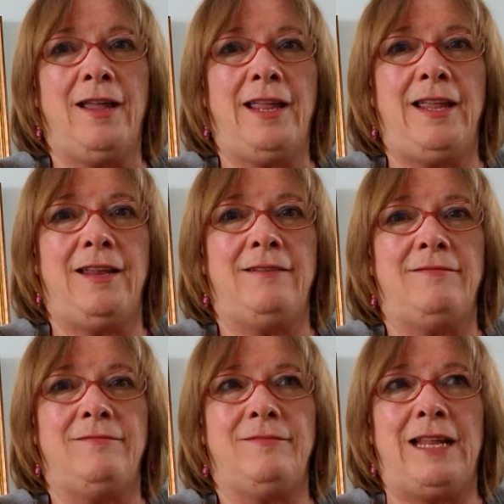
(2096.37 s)

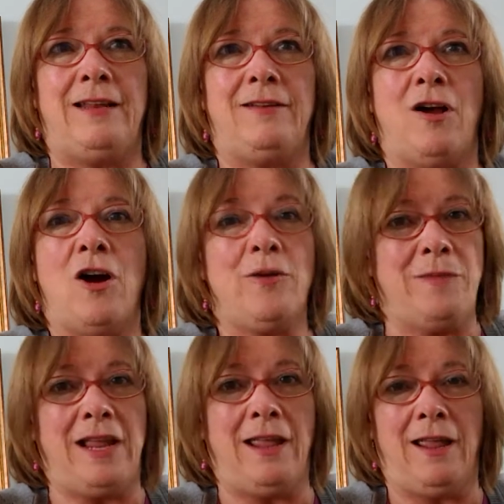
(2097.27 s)
in art
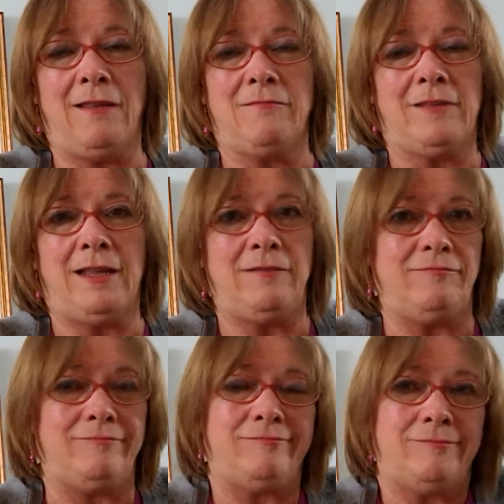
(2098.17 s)
making,
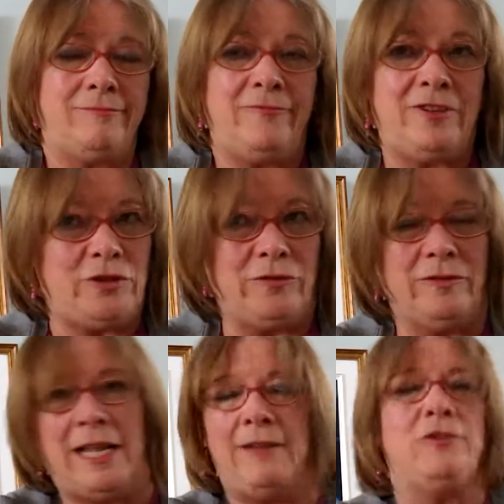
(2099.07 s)
in visual,
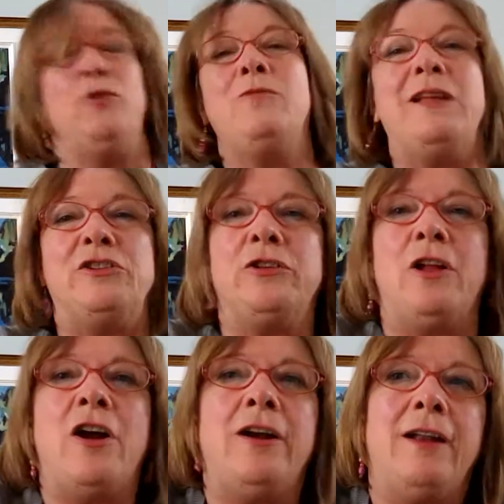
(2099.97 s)
like two-dimensional
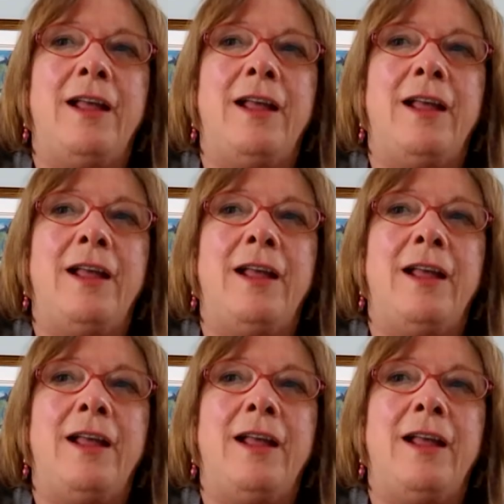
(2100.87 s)
art,